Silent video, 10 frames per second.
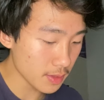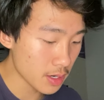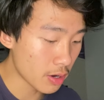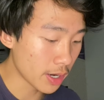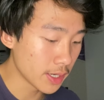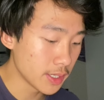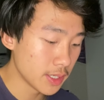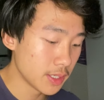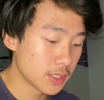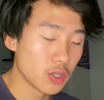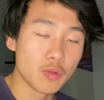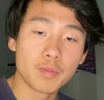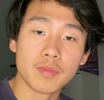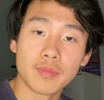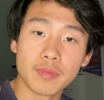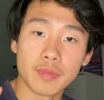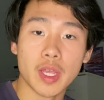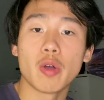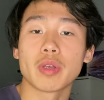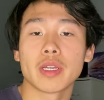Alright, so
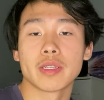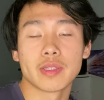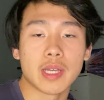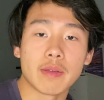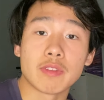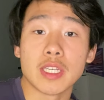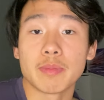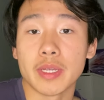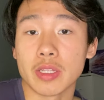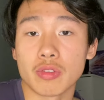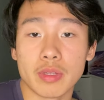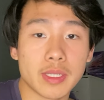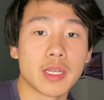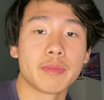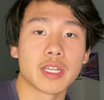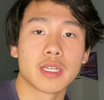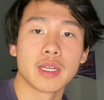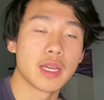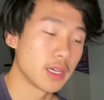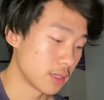now we're gonna dive deep into the stomach,
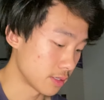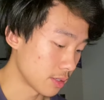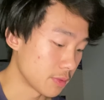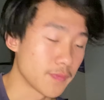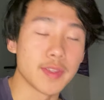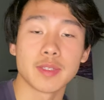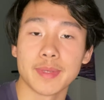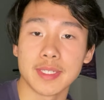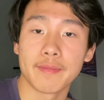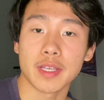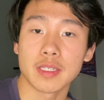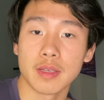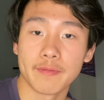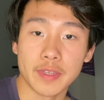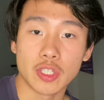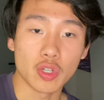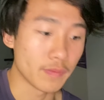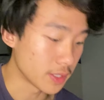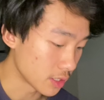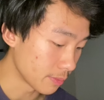some of the specific feature of
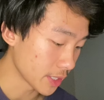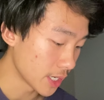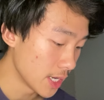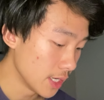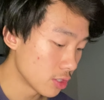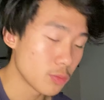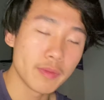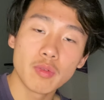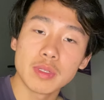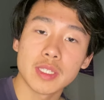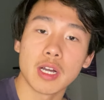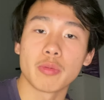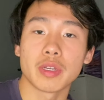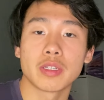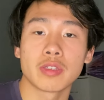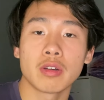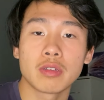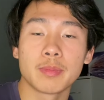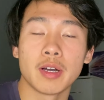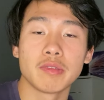the stomach. So before we start, we're gonna talk
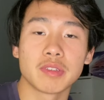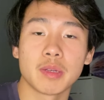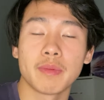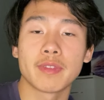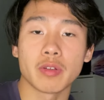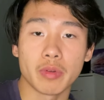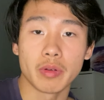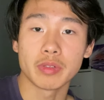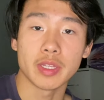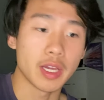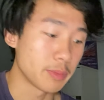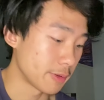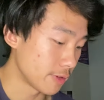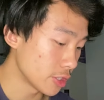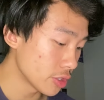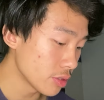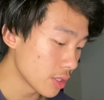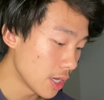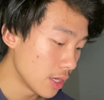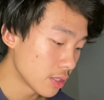about some of the gross anatomy features.
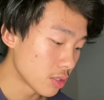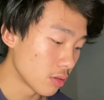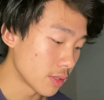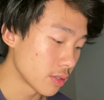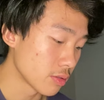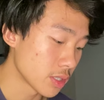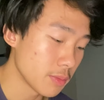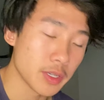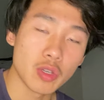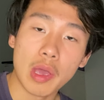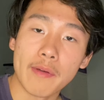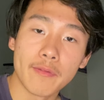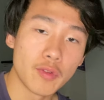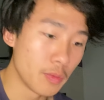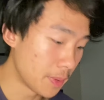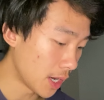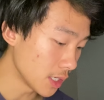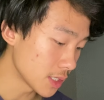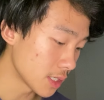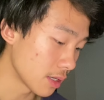So in your stomach, you have four
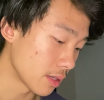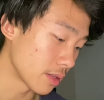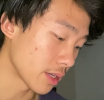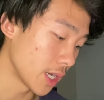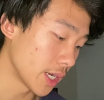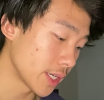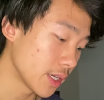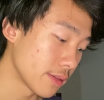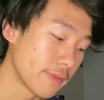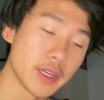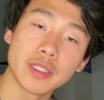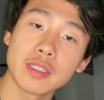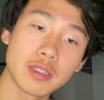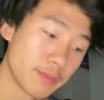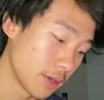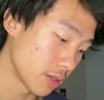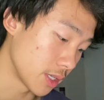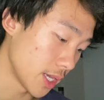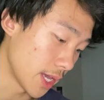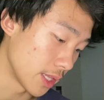parts: the cardia, the fundus, the
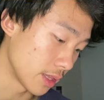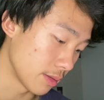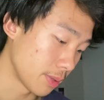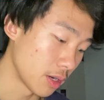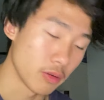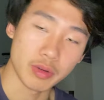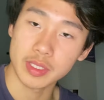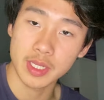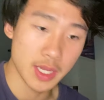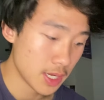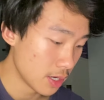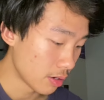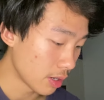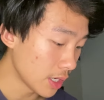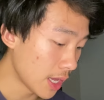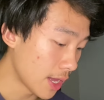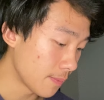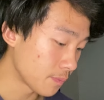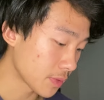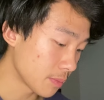body, and the pylorus. Alright,
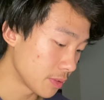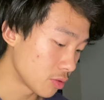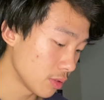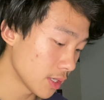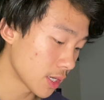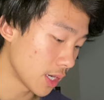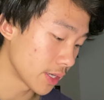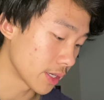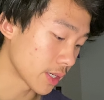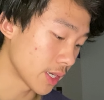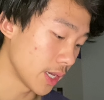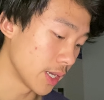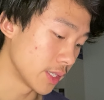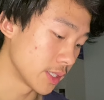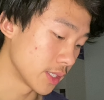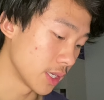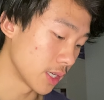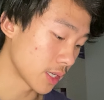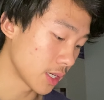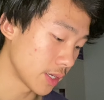and between the cardia and
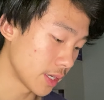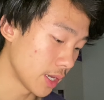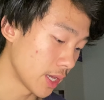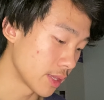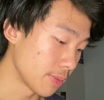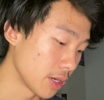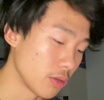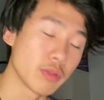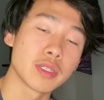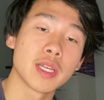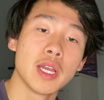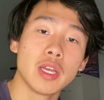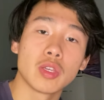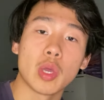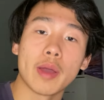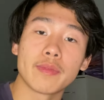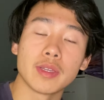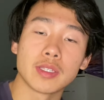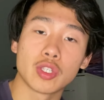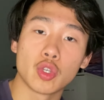the pylorus, you have
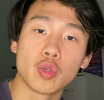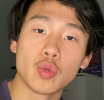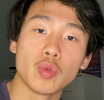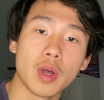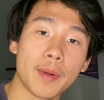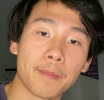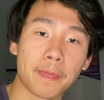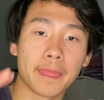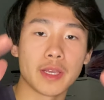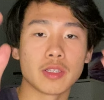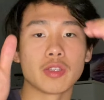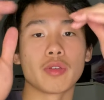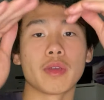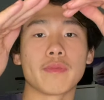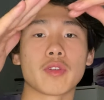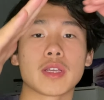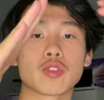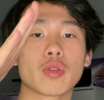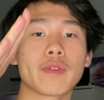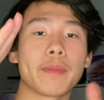this two if you can
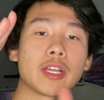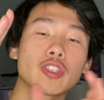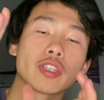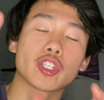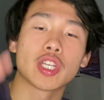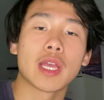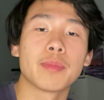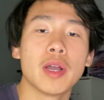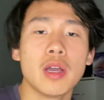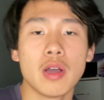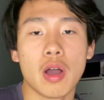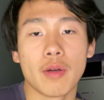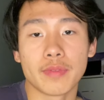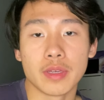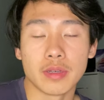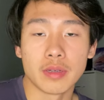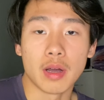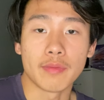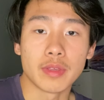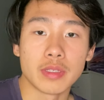sort of imagine the shape of
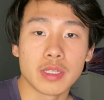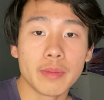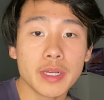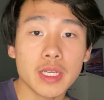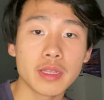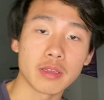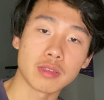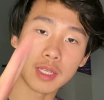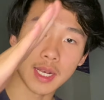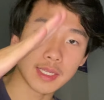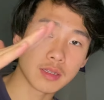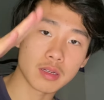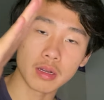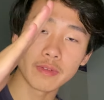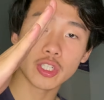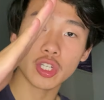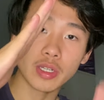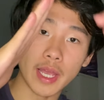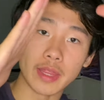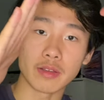the stomach, there's a lesser curvature
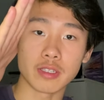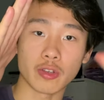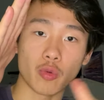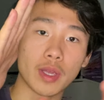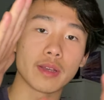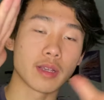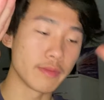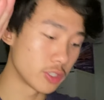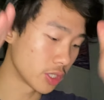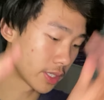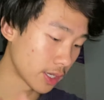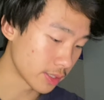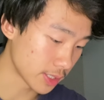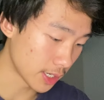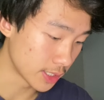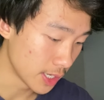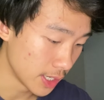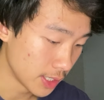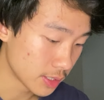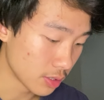and there's a greater curvature on the other side.
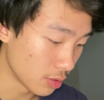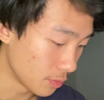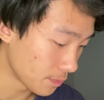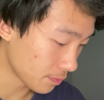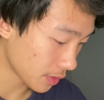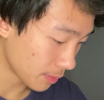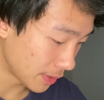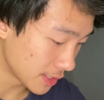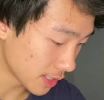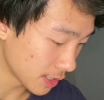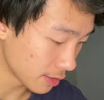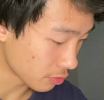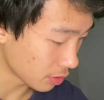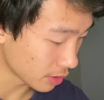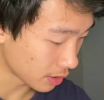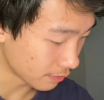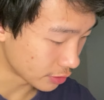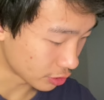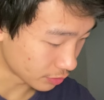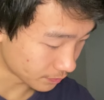So basically, the greater
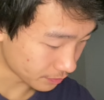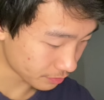curvature